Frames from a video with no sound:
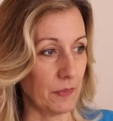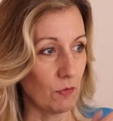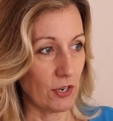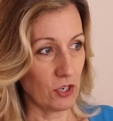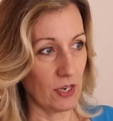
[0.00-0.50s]

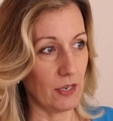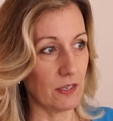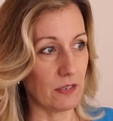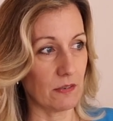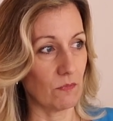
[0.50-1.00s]
which
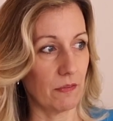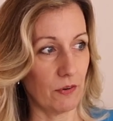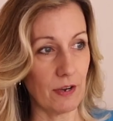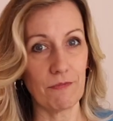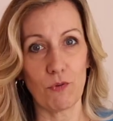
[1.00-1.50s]
is
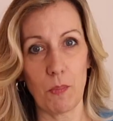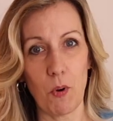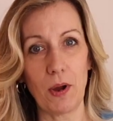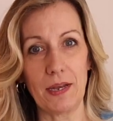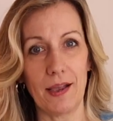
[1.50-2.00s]

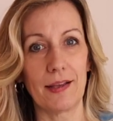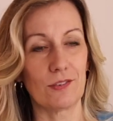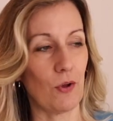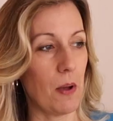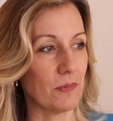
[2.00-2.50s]

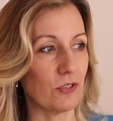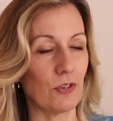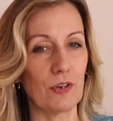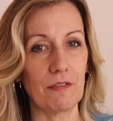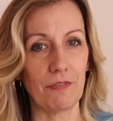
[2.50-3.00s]
34.9, so almost
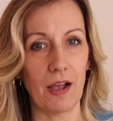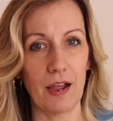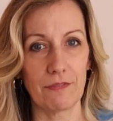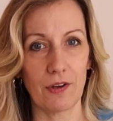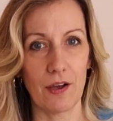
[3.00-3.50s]

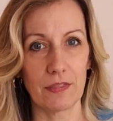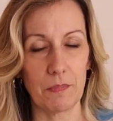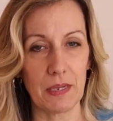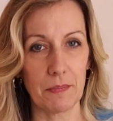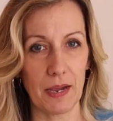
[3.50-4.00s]
35 on the
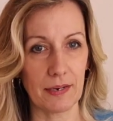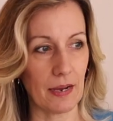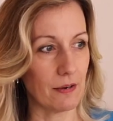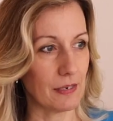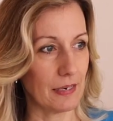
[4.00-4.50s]
BMI
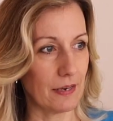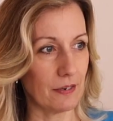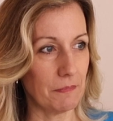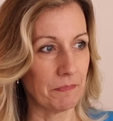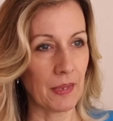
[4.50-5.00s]

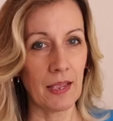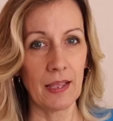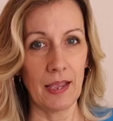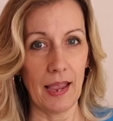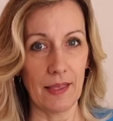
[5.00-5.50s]
calculator.
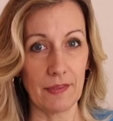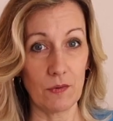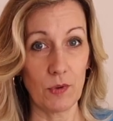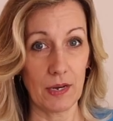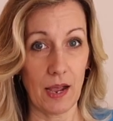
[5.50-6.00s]
And
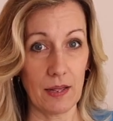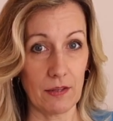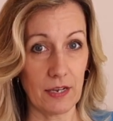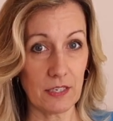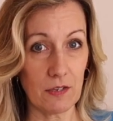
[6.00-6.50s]
then when I
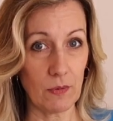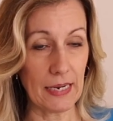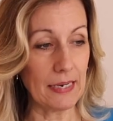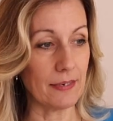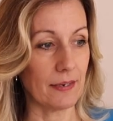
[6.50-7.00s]
lost the
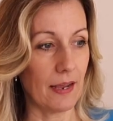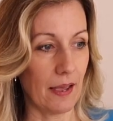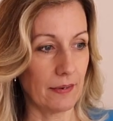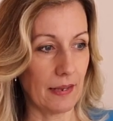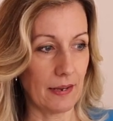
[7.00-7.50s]
weight,
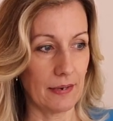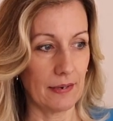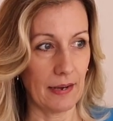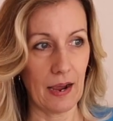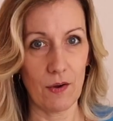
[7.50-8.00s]
and then
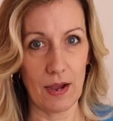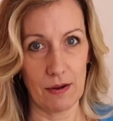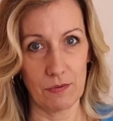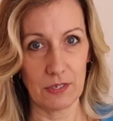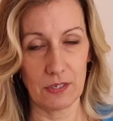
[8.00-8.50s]
now
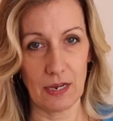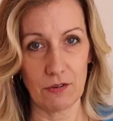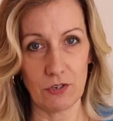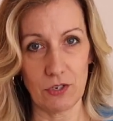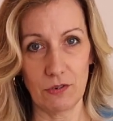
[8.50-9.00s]
I was
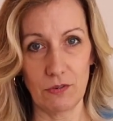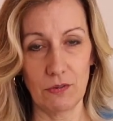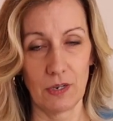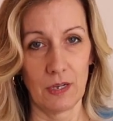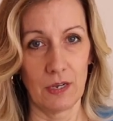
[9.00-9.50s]
down
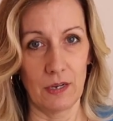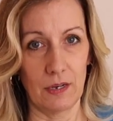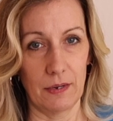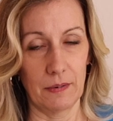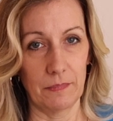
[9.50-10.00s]
to
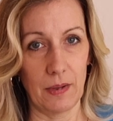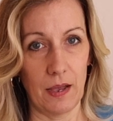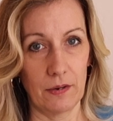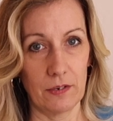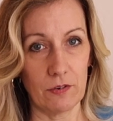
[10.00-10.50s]

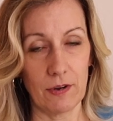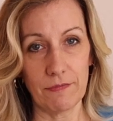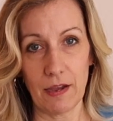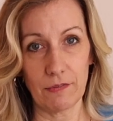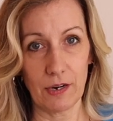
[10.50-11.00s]

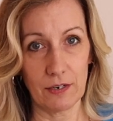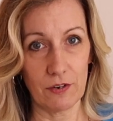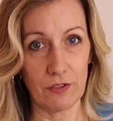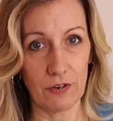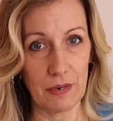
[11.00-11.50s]
125 or
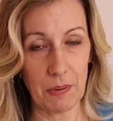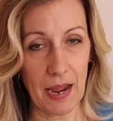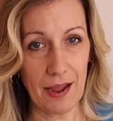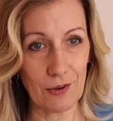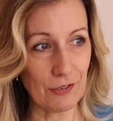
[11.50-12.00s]
130
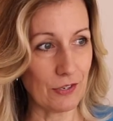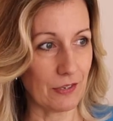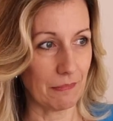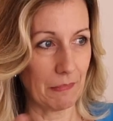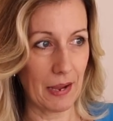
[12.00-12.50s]

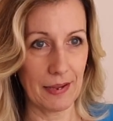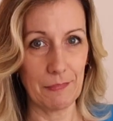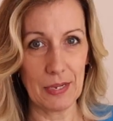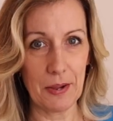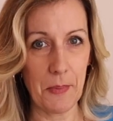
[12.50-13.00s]
pounds, my
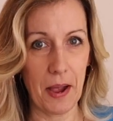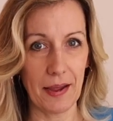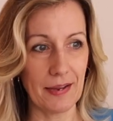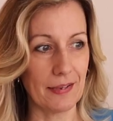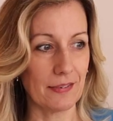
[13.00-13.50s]

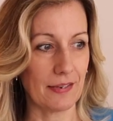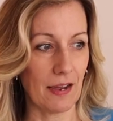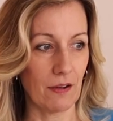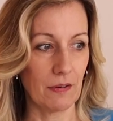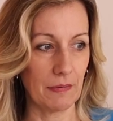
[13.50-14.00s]
BMI is
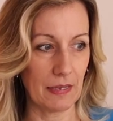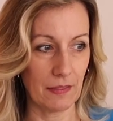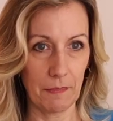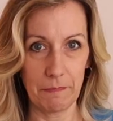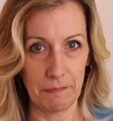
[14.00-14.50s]
down in the